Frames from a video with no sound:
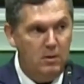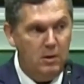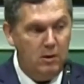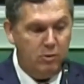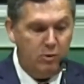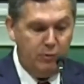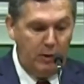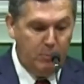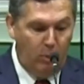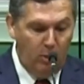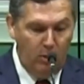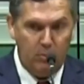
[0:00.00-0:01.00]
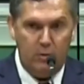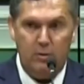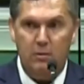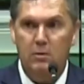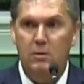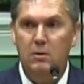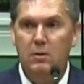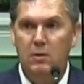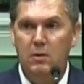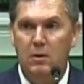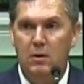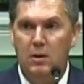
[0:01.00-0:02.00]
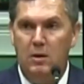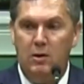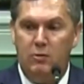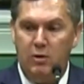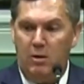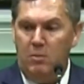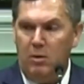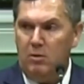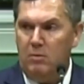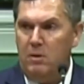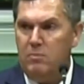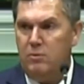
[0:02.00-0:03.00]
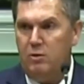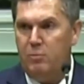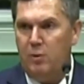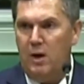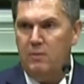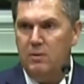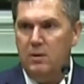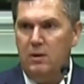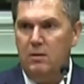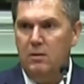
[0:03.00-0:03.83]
And so I was very pointed with her. And I said, I'm not going to meet with you privately.